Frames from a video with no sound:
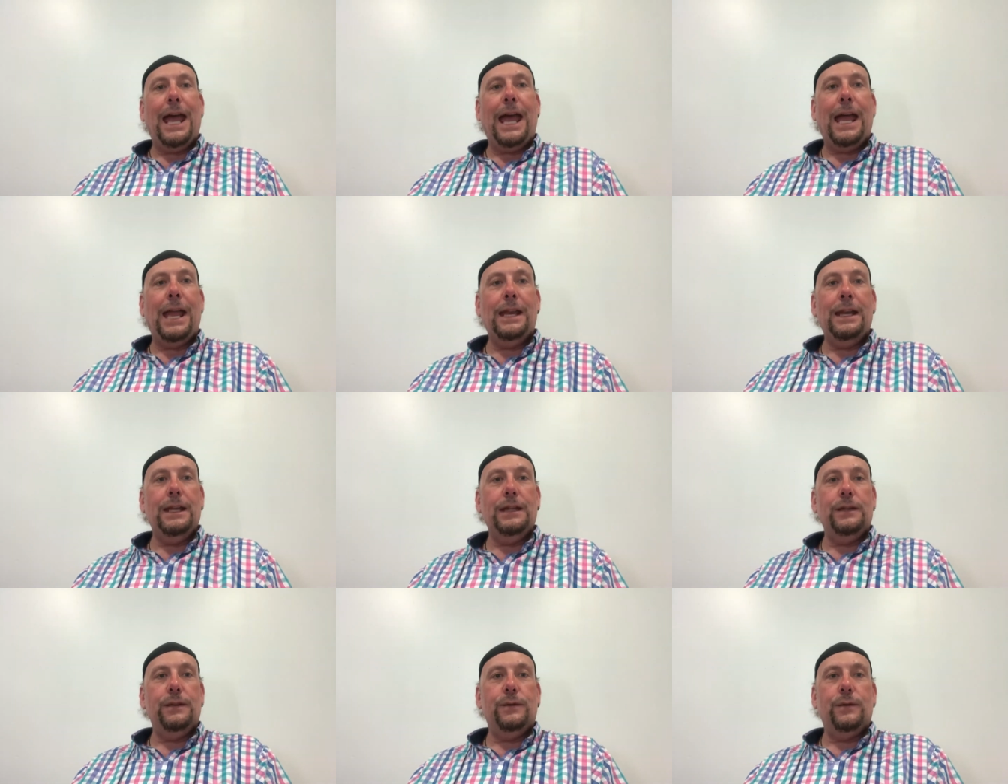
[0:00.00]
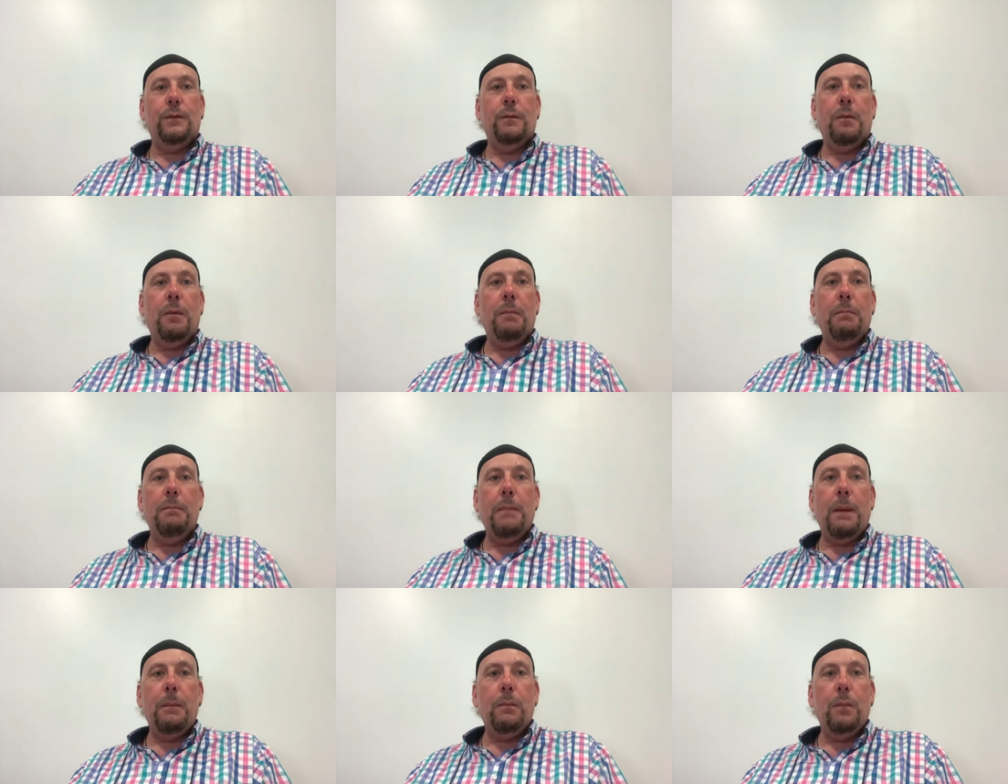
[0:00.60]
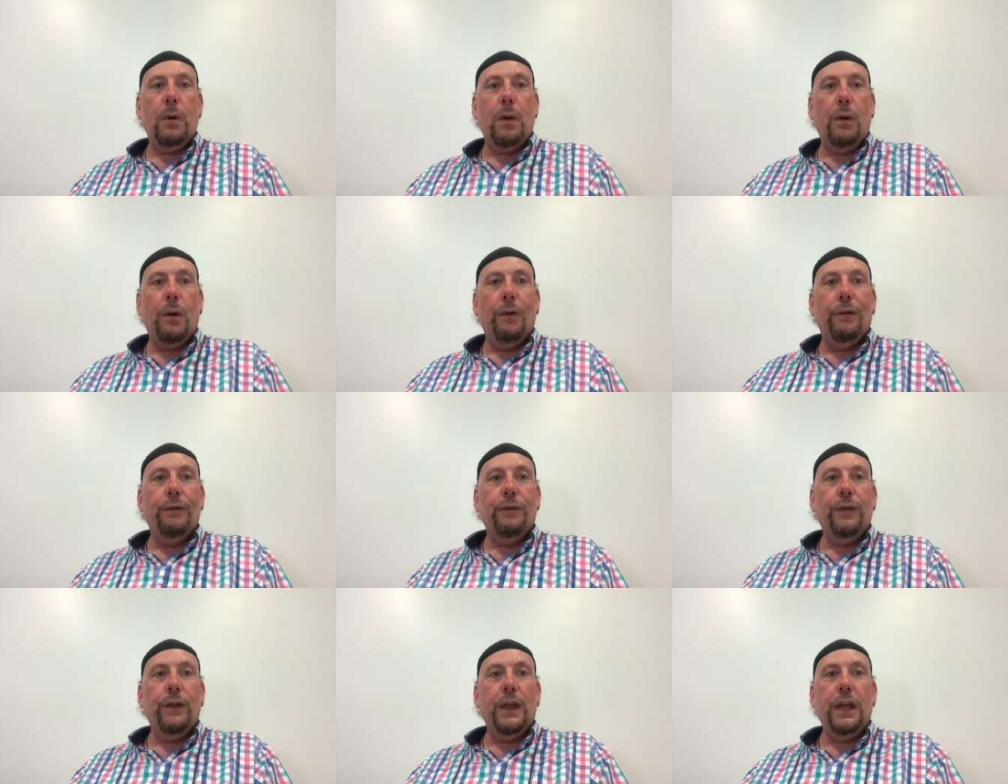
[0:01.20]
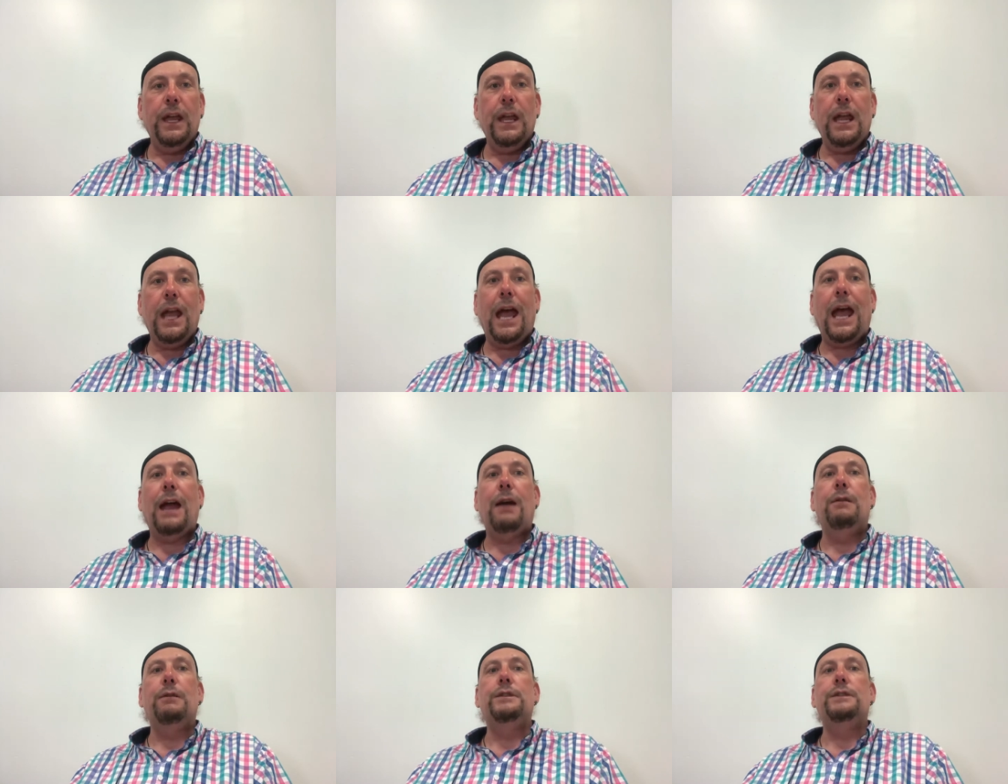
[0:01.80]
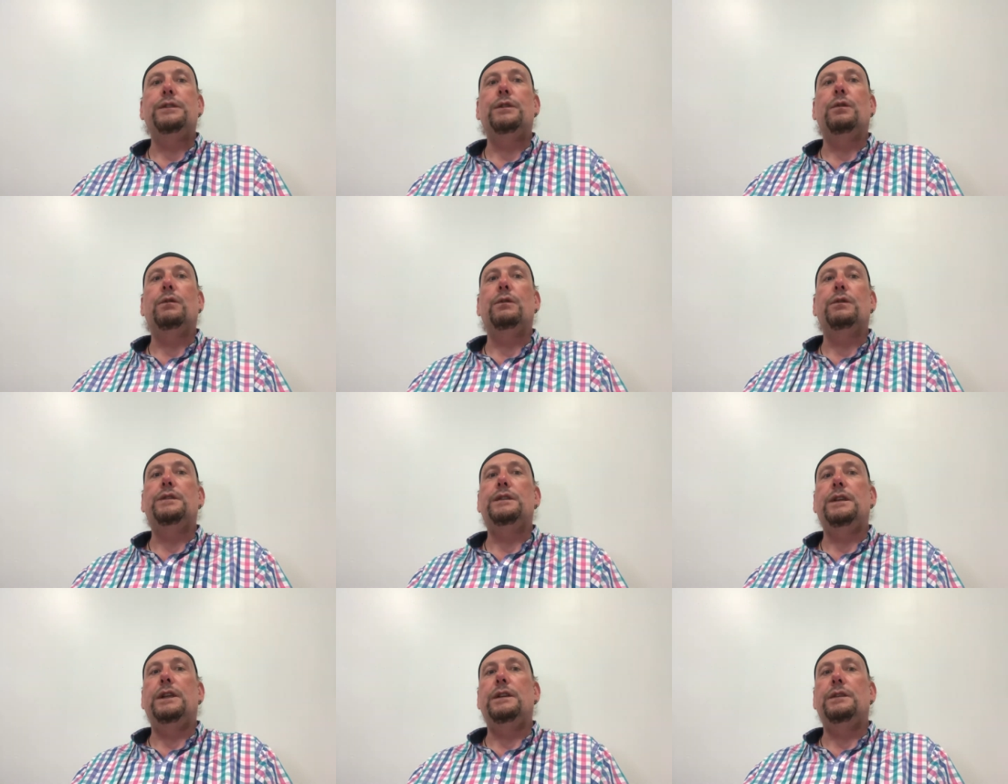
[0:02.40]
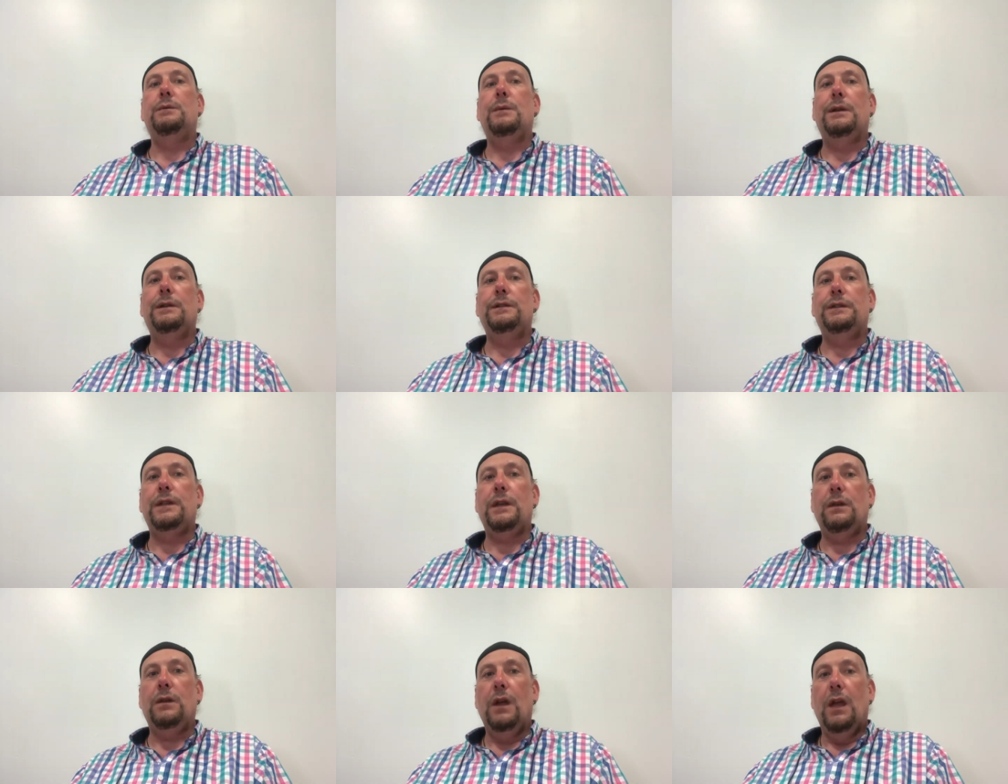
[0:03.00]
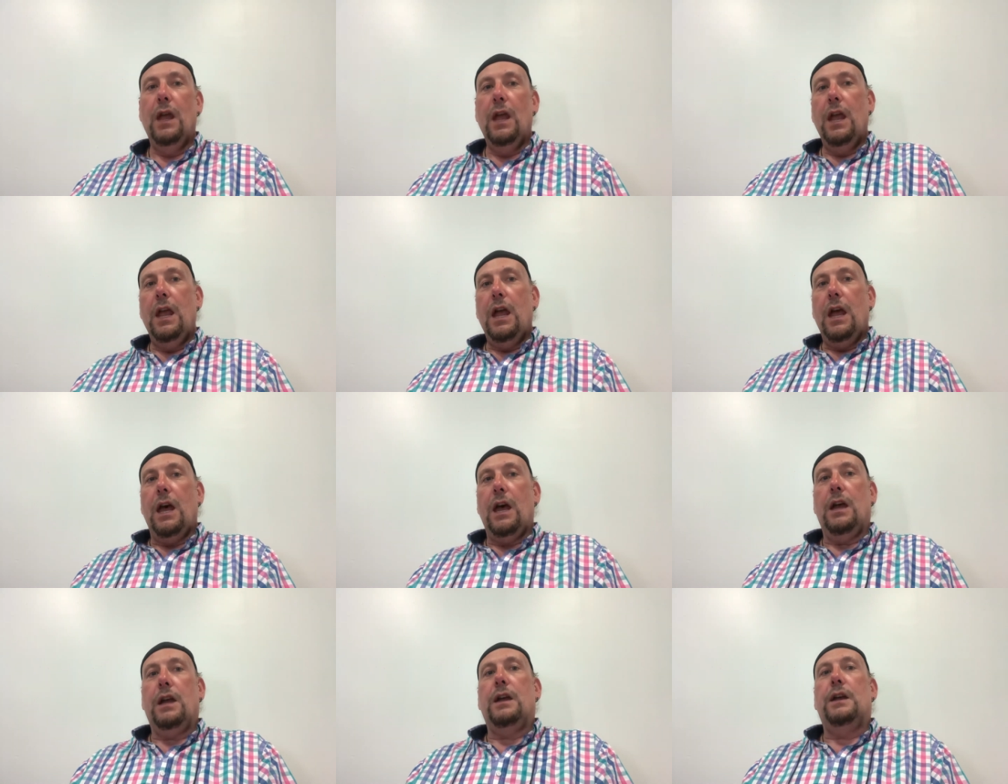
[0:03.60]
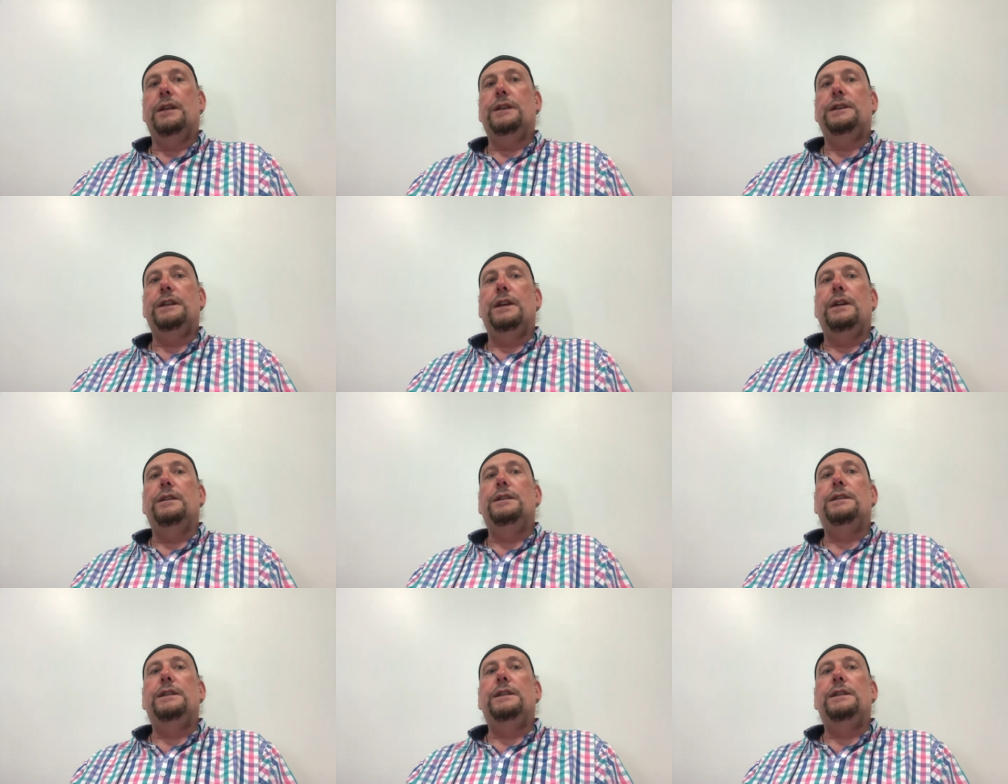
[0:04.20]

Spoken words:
and it's from a member of the aristocracy as well, so I can't say no.